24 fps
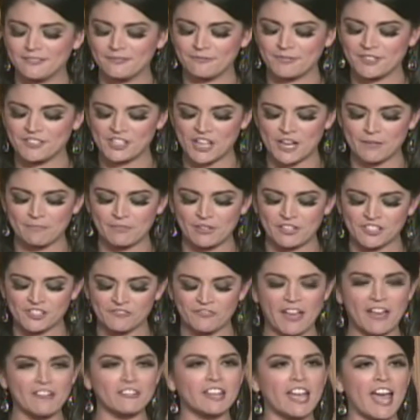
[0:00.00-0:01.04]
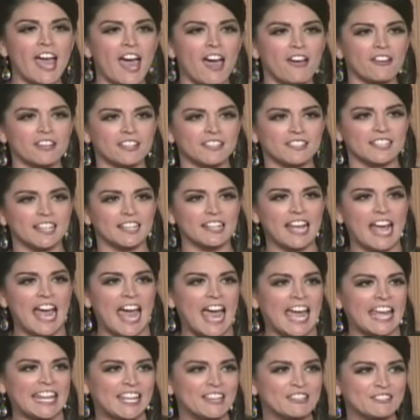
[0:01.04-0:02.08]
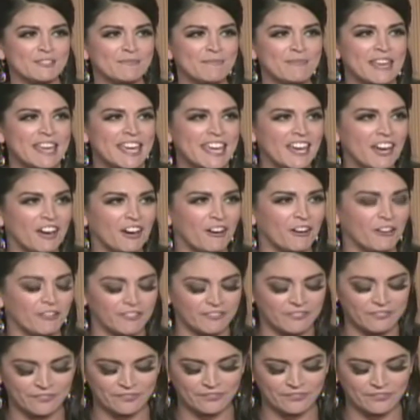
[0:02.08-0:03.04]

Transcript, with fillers: When Jeb Bush found out, he said, Ay, Dios mío.